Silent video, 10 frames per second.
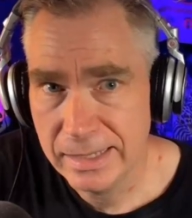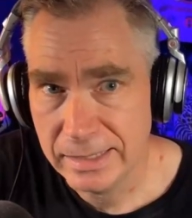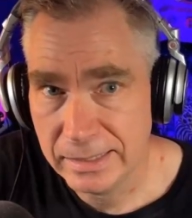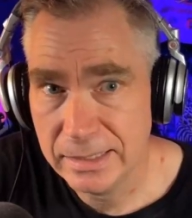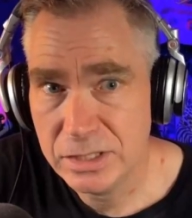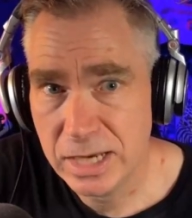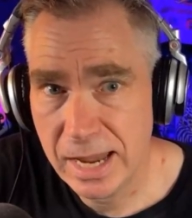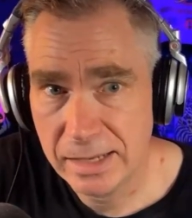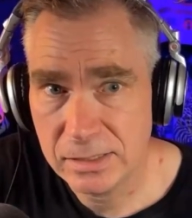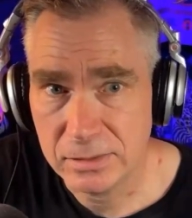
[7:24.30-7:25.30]
Each
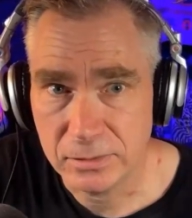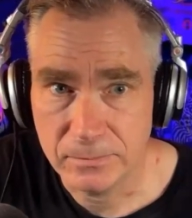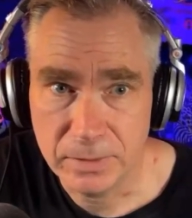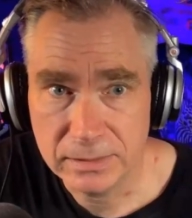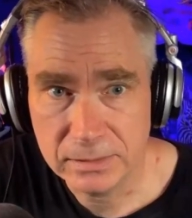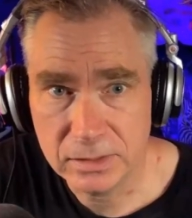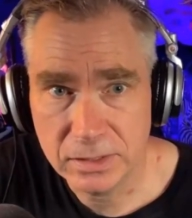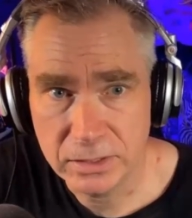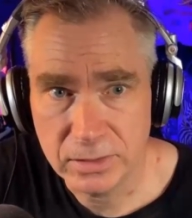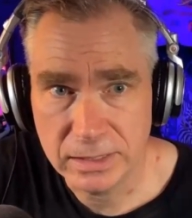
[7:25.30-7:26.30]
answer builds on
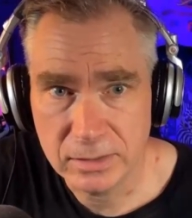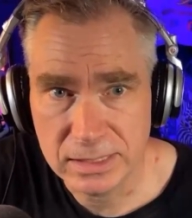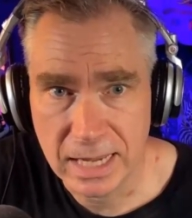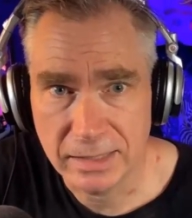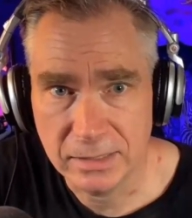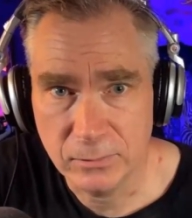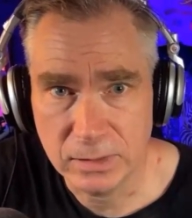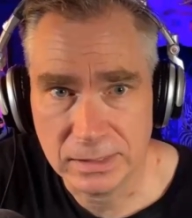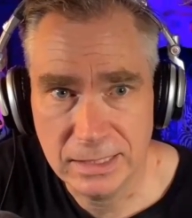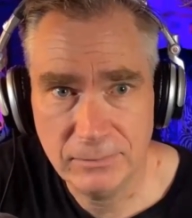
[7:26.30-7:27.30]
your understanding while
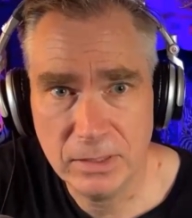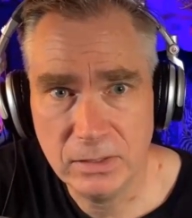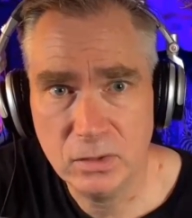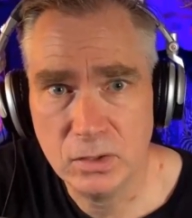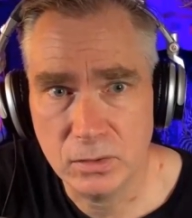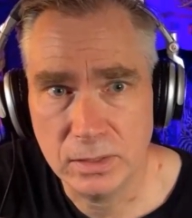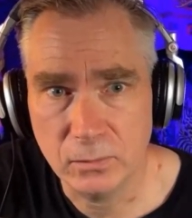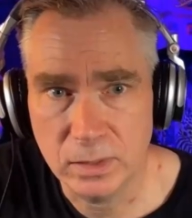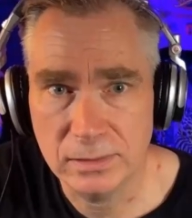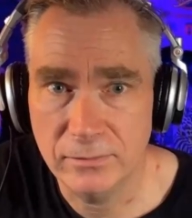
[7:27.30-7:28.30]
keeping you current
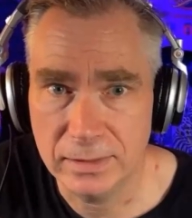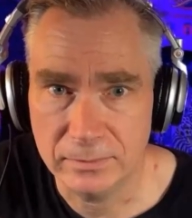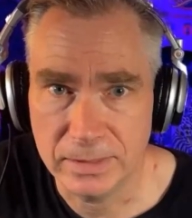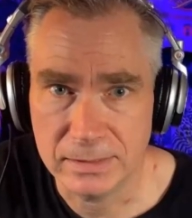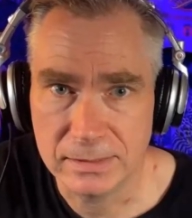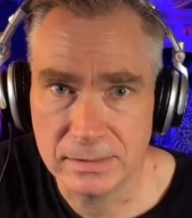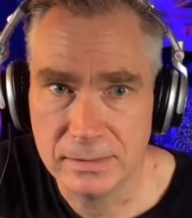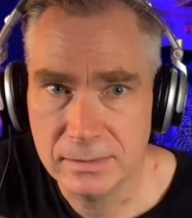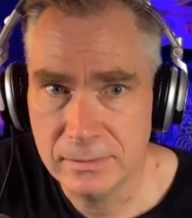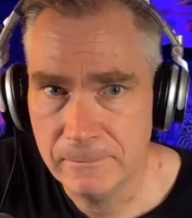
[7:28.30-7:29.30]
with developments
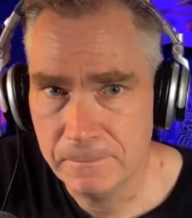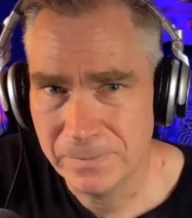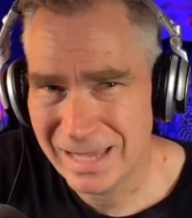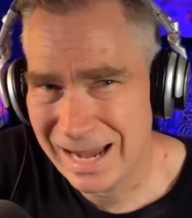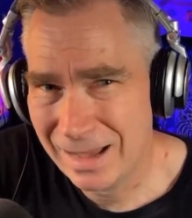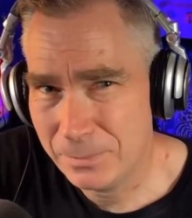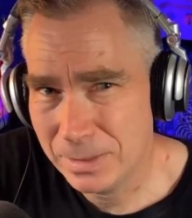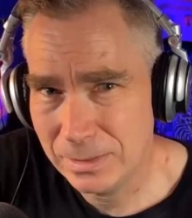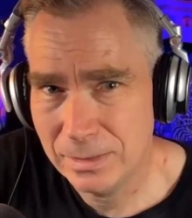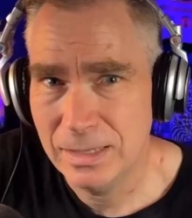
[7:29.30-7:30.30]
that
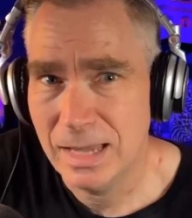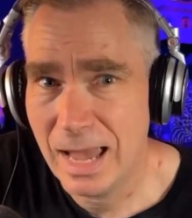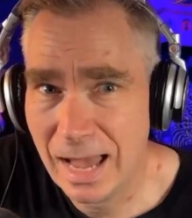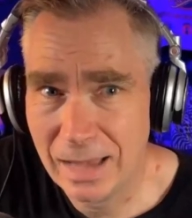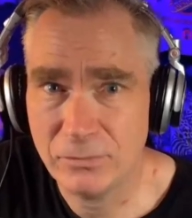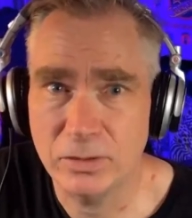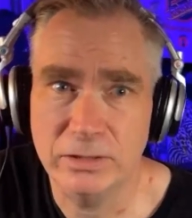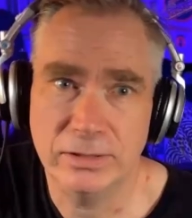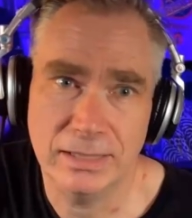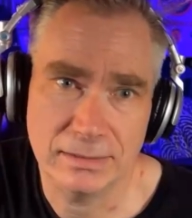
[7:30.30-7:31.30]
happened after
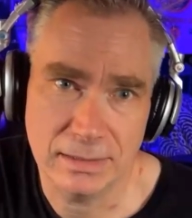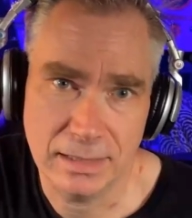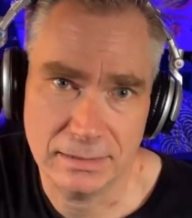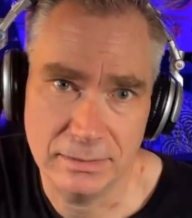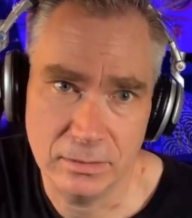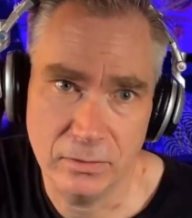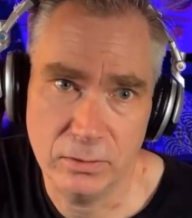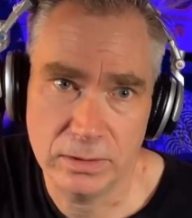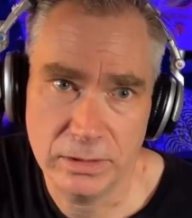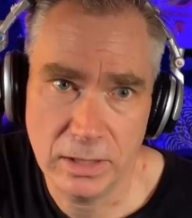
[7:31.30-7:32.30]
your guest's last interview
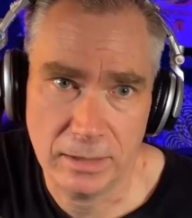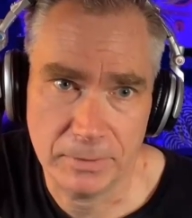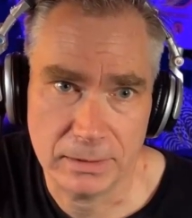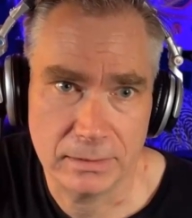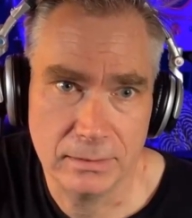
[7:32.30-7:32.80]
on the topic.